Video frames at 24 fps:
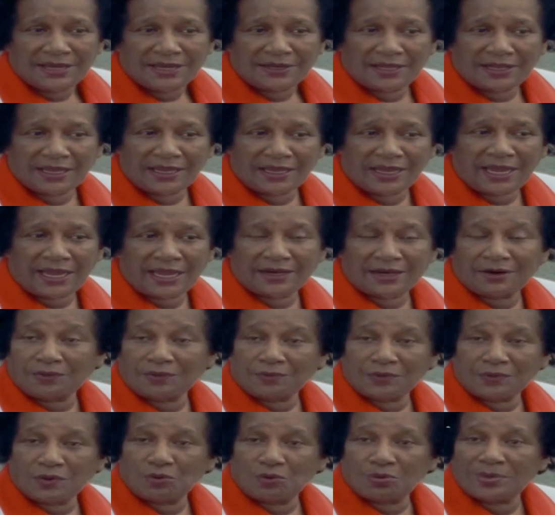They had a
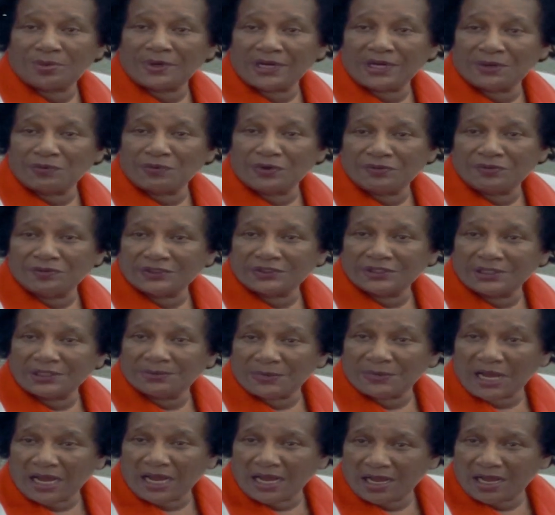rope and we would
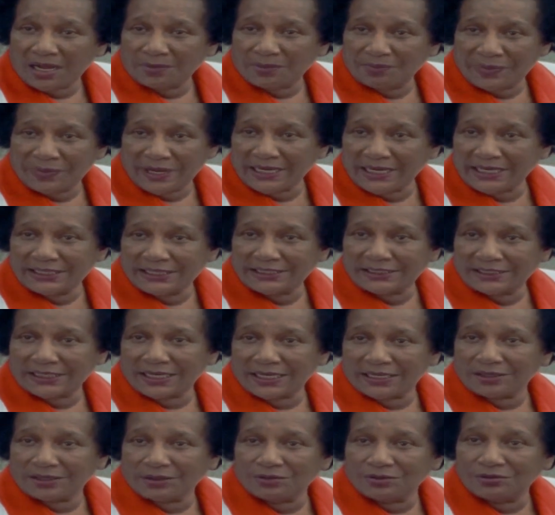bet each
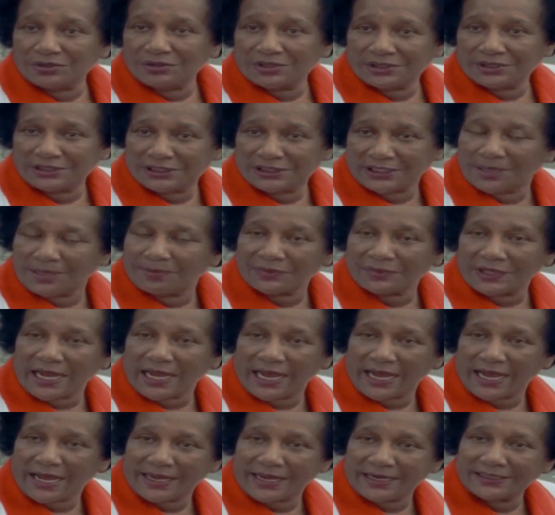other who could jump the
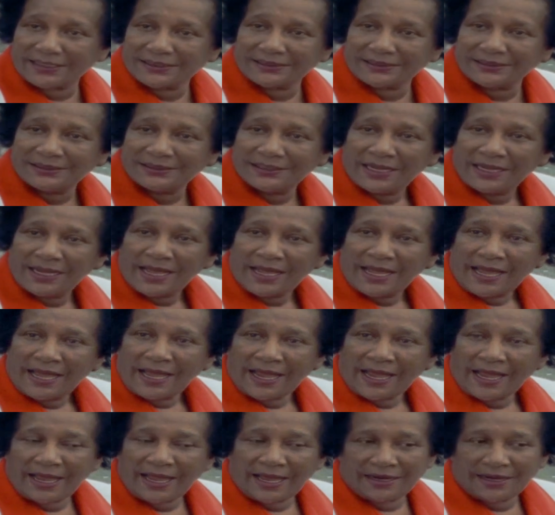highest.
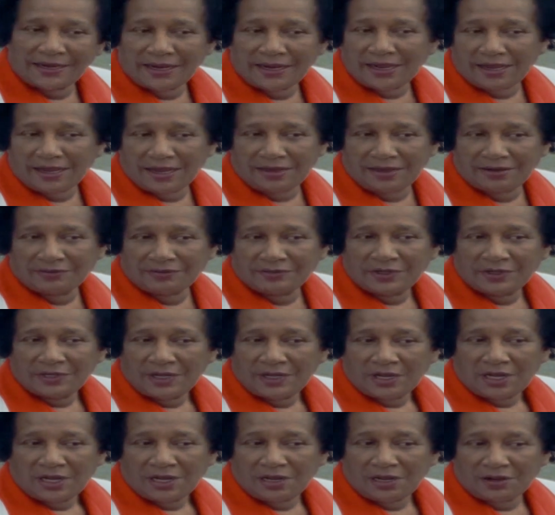And
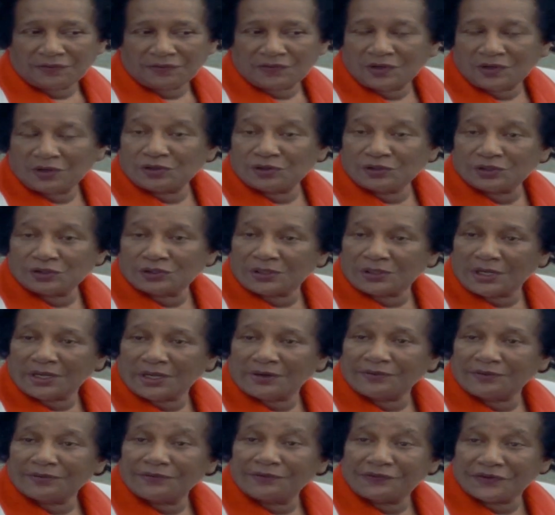of course,
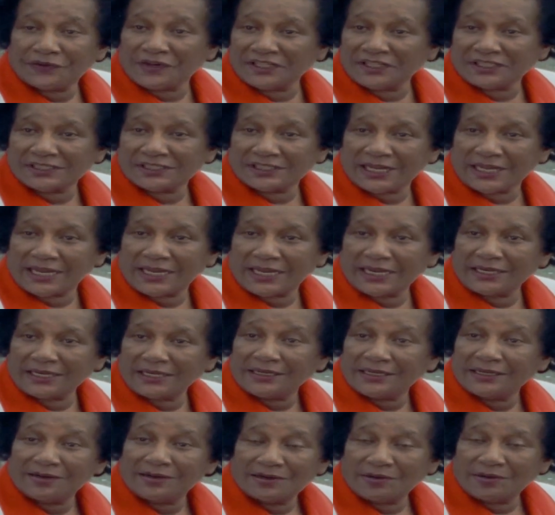first
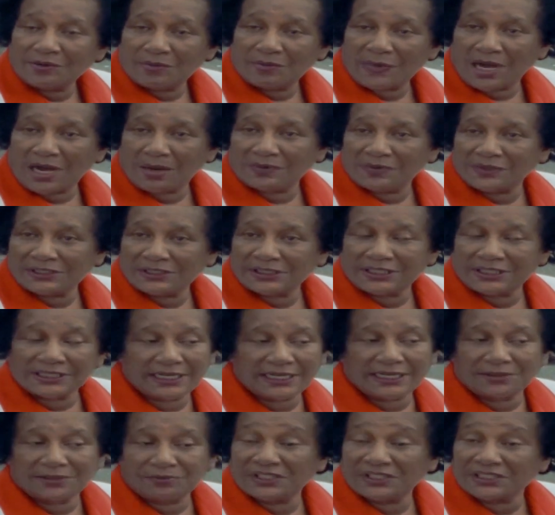thing, Mama
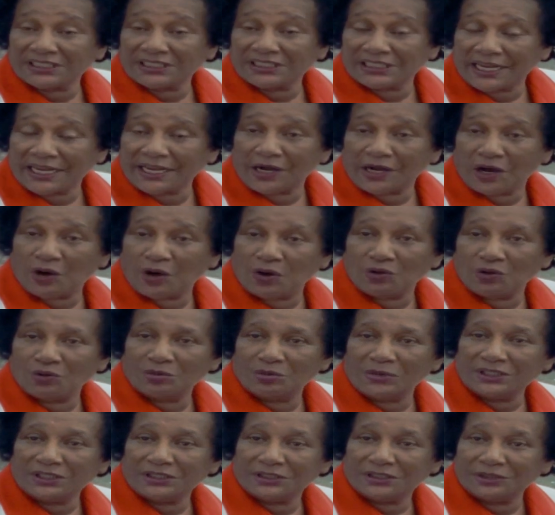said, well, stay
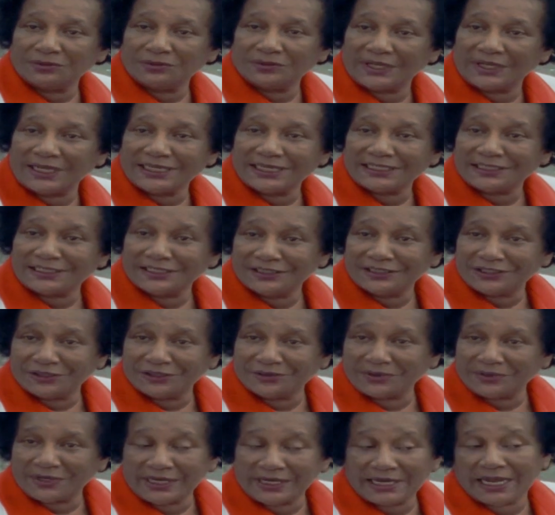home and do this and
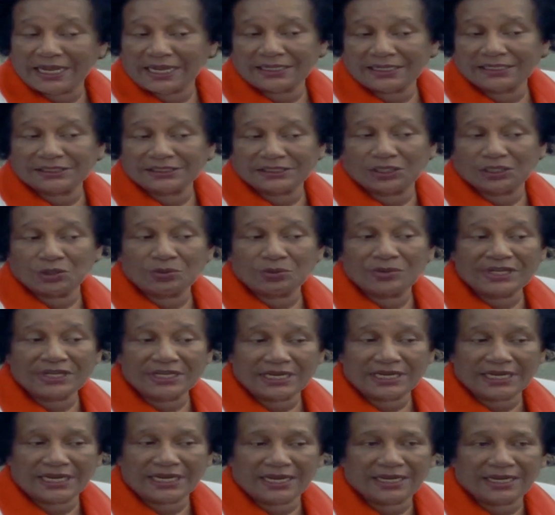do the other. So we
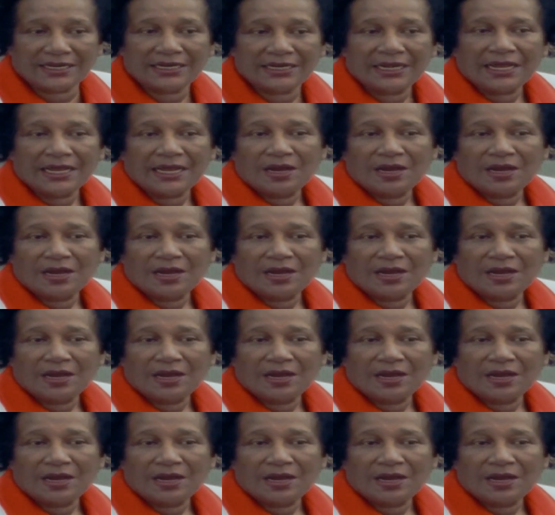did.